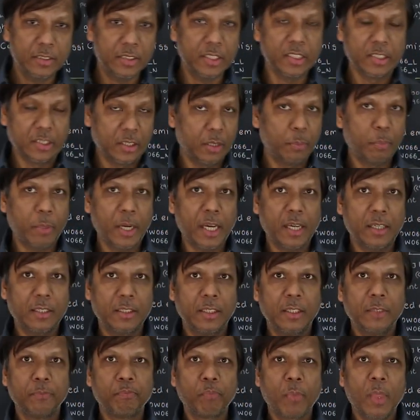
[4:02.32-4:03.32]
CC pack.
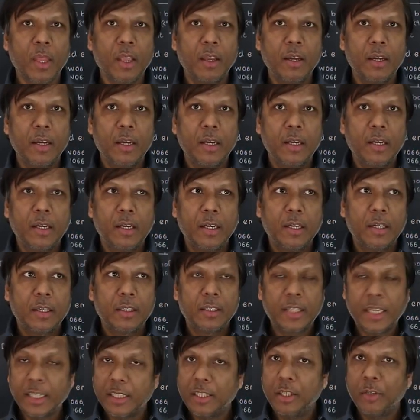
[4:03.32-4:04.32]

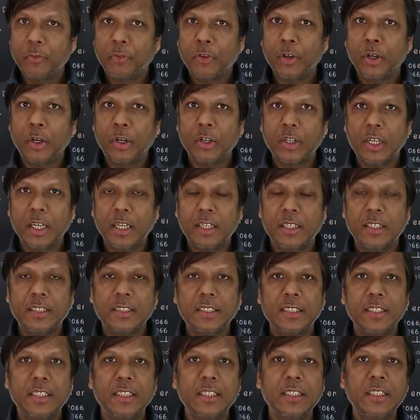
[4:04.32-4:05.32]
Thank you for
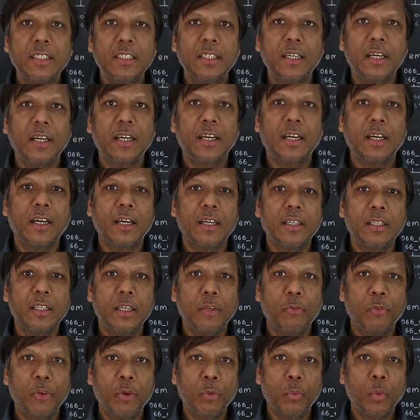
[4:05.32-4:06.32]
listening. And
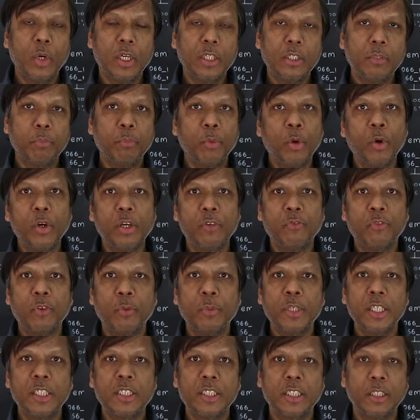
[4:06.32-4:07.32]
if you want more
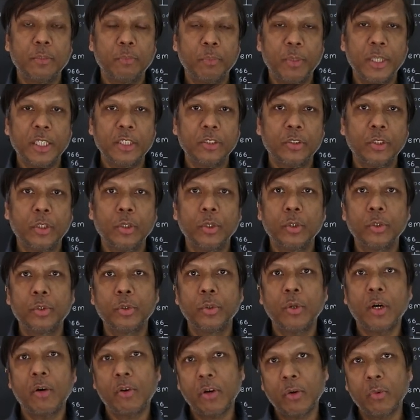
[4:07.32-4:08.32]
information, please go
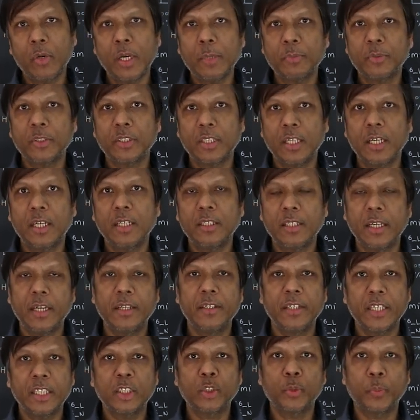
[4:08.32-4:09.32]
to our website
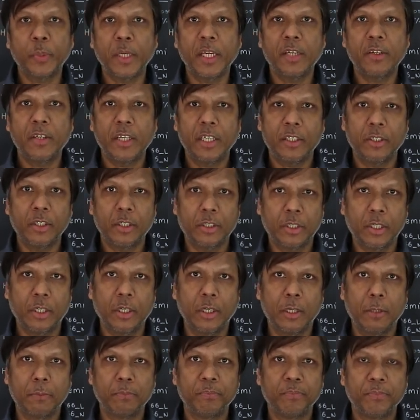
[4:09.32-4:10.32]
at
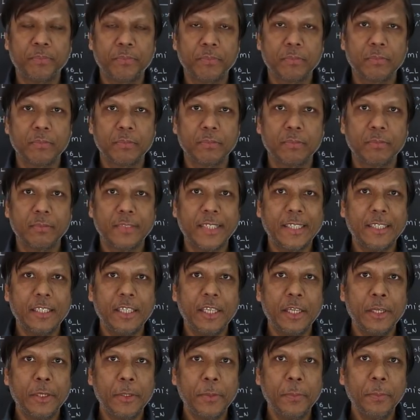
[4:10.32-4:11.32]
nexperia.com. Thank
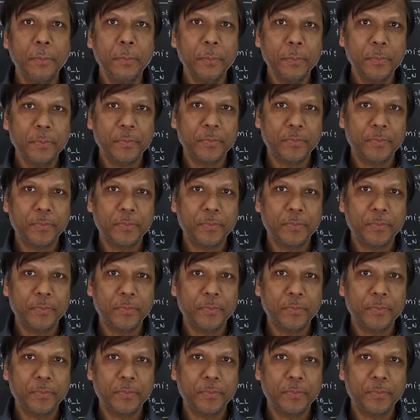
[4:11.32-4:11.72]
you.